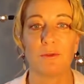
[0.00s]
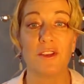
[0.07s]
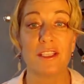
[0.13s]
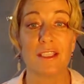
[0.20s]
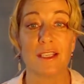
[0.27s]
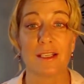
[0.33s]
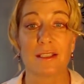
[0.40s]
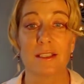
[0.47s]

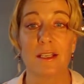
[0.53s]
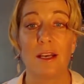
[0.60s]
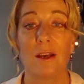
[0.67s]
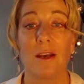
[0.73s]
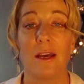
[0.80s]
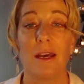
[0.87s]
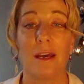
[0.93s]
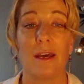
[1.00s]
physics,
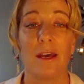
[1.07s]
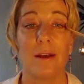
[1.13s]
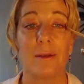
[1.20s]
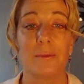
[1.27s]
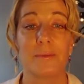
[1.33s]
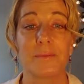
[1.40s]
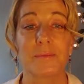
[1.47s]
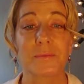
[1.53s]
what
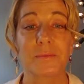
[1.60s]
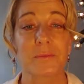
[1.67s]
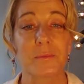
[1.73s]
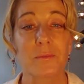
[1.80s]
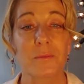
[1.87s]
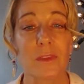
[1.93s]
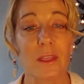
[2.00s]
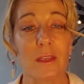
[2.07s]
I
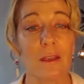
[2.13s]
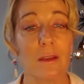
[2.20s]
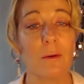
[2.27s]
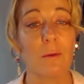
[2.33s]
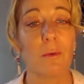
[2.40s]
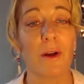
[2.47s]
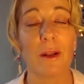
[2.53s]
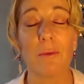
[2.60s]

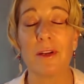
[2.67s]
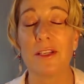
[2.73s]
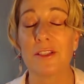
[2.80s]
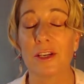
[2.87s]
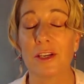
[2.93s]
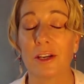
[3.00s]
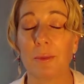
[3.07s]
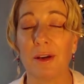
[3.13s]
want
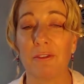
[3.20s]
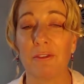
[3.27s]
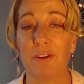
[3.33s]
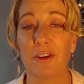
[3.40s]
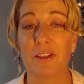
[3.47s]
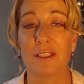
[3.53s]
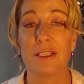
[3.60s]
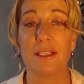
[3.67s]
to talk about
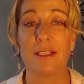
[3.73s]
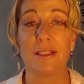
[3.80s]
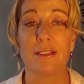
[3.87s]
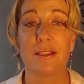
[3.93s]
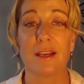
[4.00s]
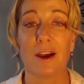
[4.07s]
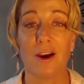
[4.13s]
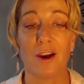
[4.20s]
first
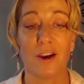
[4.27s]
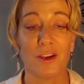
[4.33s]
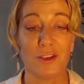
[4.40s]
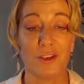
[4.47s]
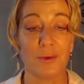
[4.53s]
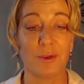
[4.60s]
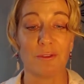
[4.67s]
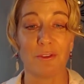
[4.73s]
is our
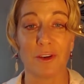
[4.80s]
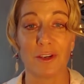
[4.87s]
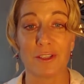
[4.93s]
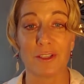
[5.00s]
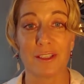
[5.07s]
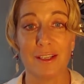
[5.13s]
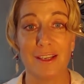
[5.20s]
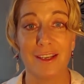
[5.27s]

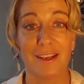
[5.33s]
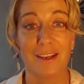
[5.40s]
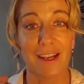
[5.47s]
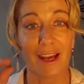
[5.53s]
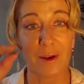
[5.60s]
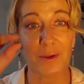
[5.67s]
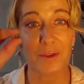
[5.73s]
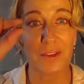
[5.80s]
universe.
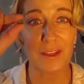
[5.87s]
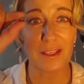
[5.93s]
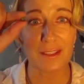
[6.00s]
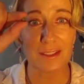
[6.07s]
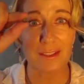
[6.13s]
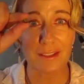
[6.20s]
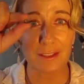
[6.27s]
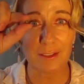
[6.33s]
Now
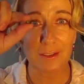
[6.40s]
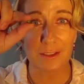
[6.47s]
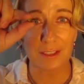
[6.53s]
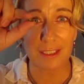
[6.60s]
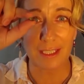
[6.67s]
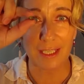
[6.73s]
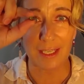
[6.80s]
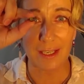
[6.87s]
this little
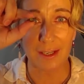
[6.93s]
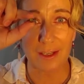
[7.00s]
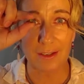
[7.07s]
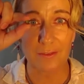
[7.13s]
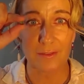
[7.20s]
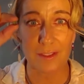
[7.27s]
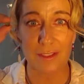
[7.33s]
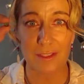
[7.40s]
thing
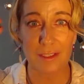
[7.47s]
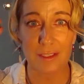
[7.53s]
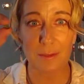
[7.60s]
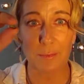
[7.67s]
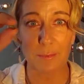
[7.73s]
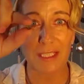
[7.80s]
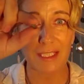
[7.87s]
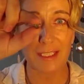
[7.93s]
here, this is a
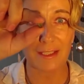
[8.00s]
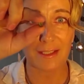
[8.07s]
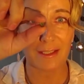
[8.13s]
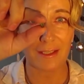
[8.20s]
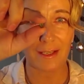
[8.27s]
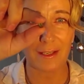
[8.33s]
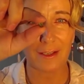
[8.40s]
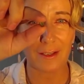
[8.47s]
P.
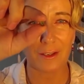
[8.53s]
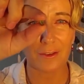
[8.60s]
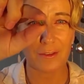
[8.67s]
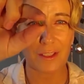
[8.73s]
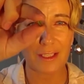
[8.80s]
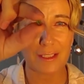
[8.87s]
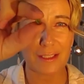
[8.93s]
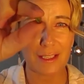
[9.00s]
I don't know if
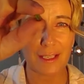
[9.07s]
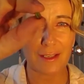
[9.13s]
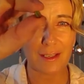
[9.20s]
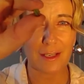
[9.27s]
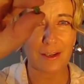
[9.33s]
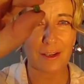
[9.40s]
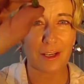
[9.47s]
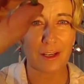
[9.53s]
you can see
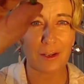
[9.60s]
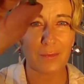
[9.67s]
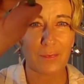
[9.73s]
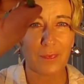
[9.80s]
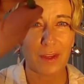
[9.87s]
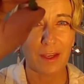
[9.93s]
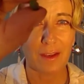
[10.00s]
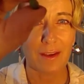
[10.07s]
it. Here we go.
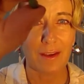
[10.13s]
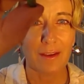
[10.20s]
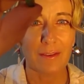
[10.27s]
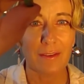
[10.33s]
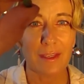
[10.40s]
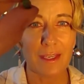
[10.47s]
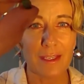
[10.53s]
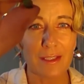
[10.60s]

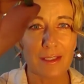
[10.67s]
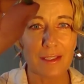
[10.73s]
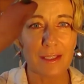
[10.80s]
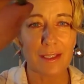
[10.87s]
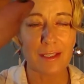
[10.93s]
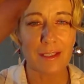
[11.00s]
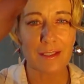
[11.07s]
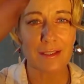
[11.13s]
This
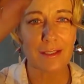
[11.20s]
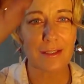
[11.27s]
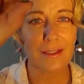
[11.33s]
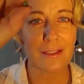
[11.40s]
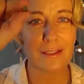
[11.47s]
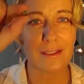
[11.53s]
is the